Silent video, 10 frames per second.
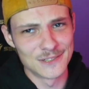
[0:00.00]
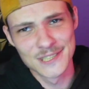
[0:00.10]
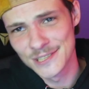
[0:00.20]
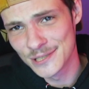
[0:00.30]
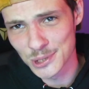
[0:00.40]

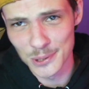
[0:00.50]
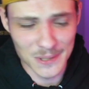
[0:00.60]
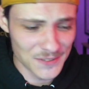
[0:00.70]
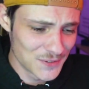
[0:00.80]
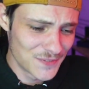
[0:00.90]
as
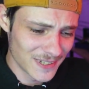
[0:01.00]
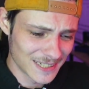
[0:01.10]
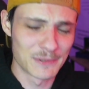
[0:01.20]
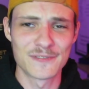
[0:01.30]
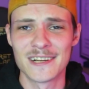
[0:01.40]
usual, if you feel like
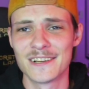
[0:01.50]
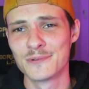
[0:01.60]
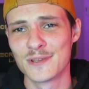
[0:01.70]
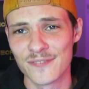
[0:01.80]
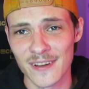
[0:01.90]
I provided
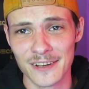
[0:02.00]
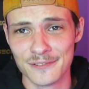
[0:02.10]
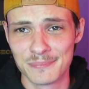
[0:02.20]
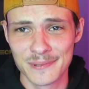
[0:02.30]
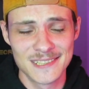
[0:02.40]
you with
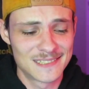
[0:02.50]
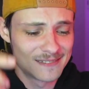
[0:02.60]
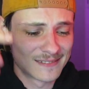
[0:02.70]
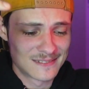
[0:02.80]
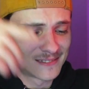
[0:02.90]
value,
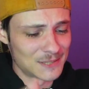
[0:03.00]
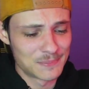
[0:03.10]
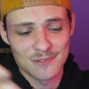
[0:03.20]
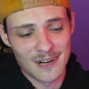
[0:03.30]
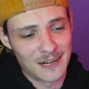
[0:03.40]
please
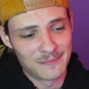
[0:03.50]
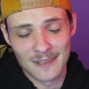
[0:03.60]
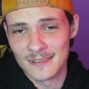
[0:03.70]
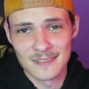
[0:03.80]
subscribe.